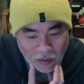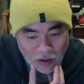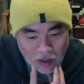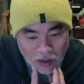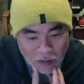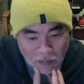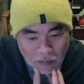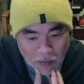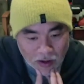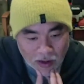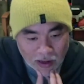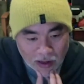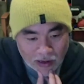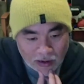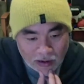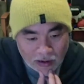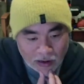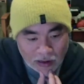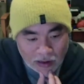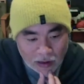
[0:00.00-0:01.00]

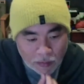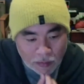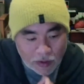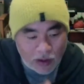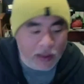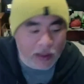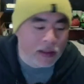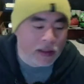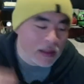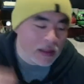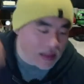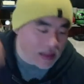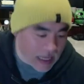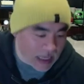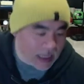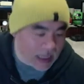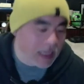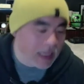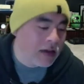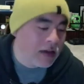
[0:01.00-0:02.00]
upon
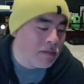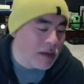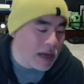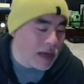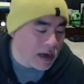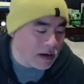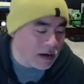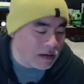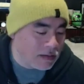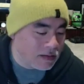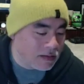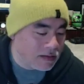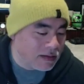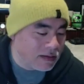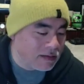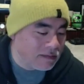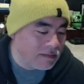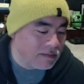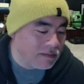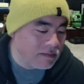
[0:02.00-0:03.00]
thinking about
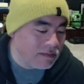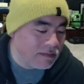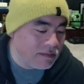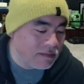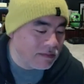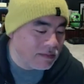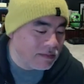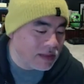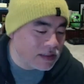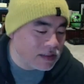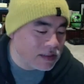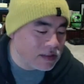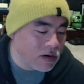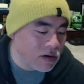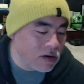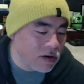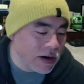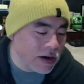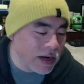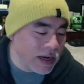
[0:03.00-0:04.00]
the
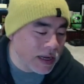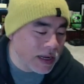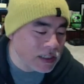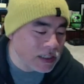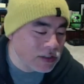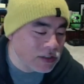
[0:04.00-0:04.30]
story and